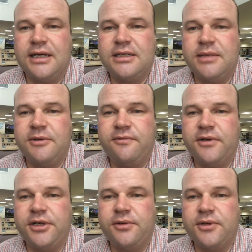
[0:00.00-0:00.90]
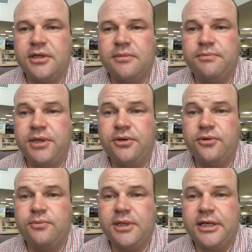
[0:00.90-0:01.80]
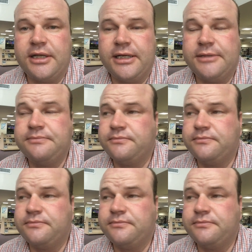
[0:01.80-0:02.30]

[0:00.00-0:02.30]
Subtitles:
type of failure with a big group like that.